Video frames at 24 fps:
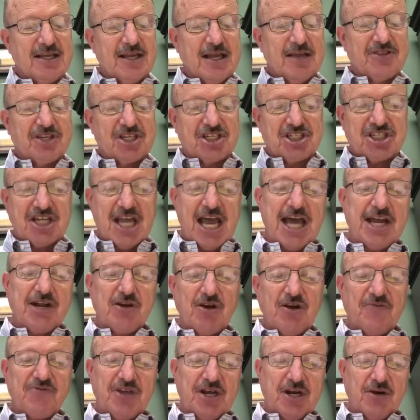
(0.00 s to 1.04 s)
In the shadow
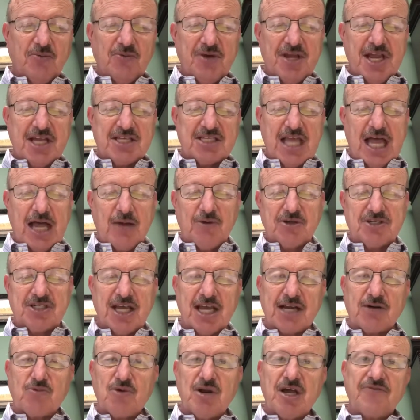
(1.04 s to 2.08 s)
of their wings I will
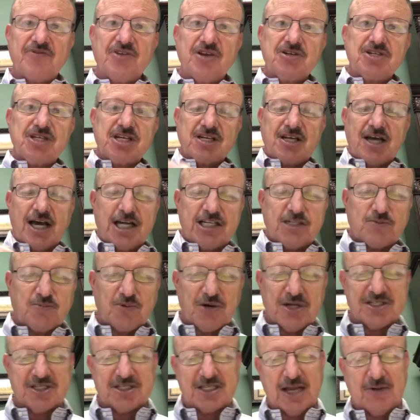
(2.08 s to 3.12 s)
take refuge. In God's
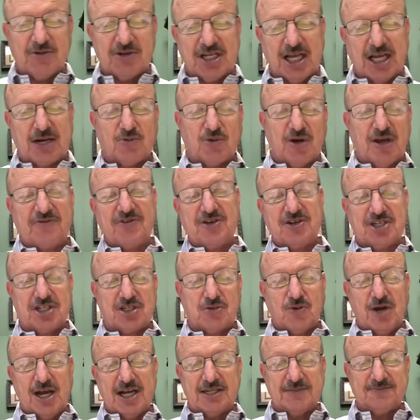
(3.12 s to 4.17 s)
presence I will take refuge, he's
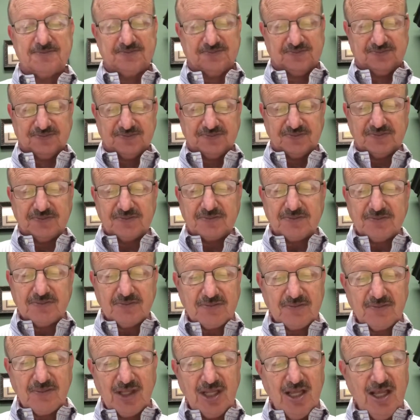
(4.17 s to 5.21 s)
writing.
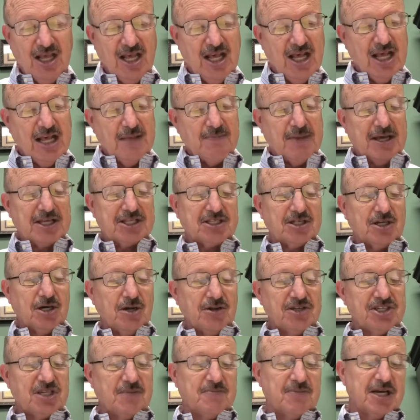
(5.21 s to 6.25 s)
My
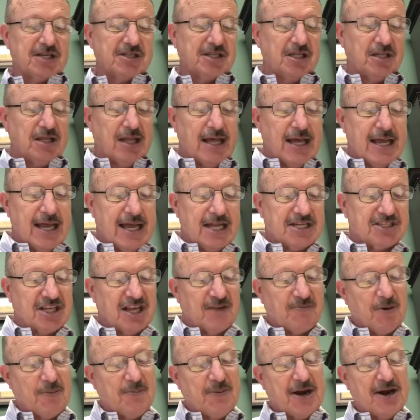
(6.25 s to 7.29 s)
soul is among the lions. They
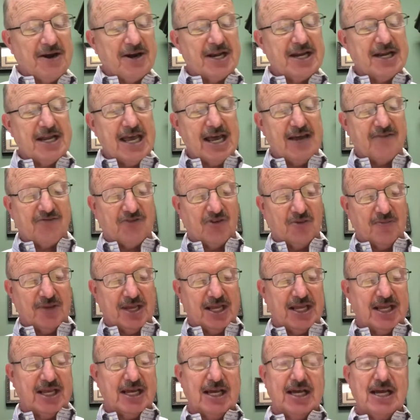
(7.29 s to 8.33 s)
have prepared a net for
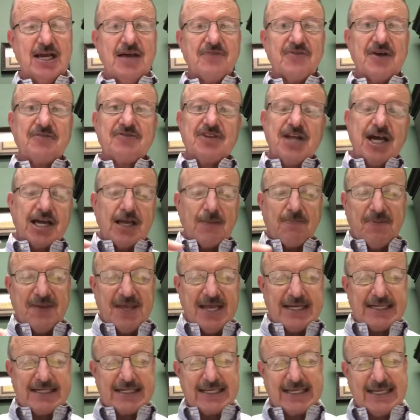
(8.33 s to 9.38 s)
me. Uh, they've dug a
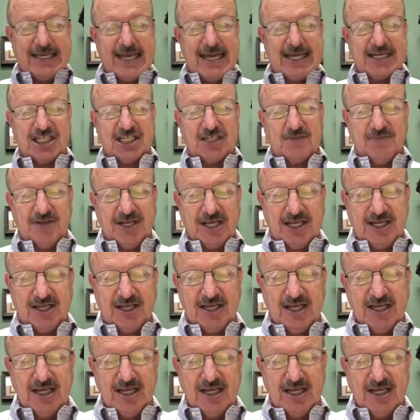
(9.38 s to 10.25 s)
pit to catch me.